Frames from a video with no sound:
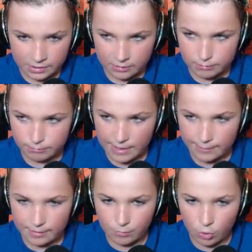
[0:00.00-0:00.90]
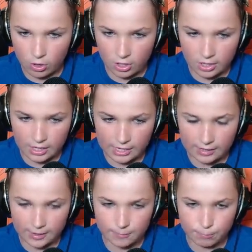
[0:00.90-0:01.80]
Maybe more. I
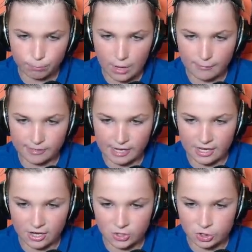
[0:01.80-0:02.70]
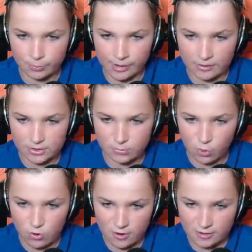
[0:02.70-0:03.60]
probably got 100 pounds
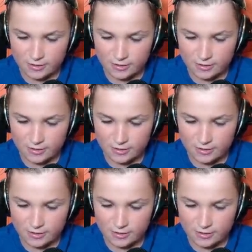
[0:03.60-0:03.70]
more.